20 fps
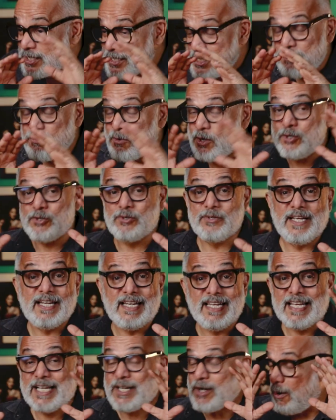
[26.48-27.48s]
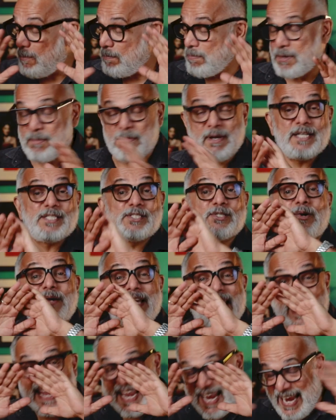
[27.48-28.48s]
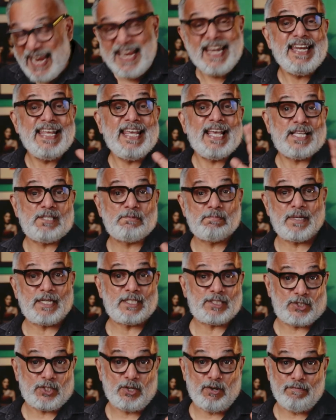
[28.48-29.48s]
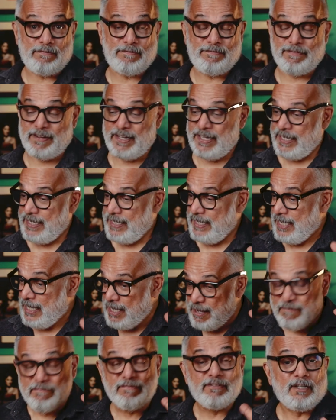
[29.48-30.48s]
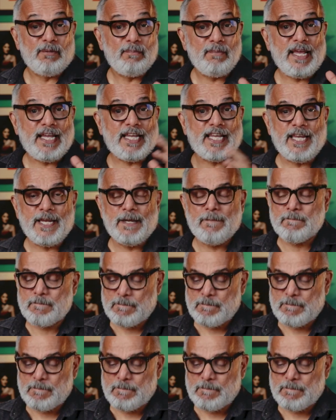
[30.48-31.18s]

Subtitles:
doesn't want to really compromise on any aspects of filmmaking,